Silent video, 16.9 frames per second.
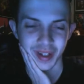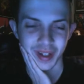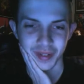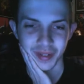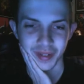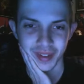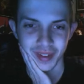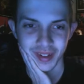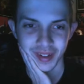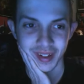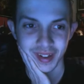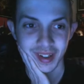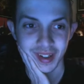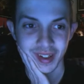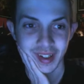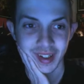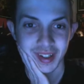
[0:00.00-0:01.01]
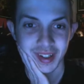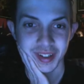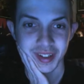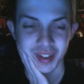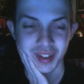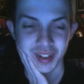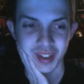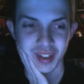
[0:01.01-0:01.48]
with
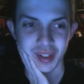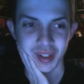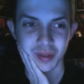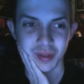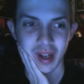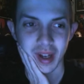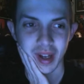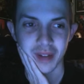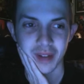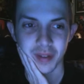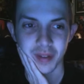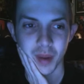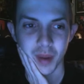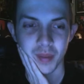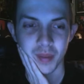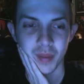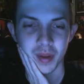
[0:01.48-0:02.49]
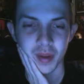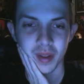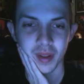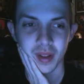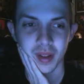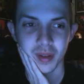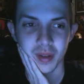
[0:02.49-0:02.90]
such a heavy moment